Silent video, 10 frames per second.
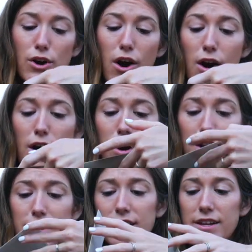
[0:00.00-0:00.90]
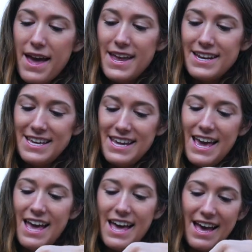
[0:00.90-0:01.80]
card, and
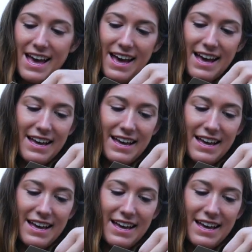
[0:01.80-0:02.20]
yeah,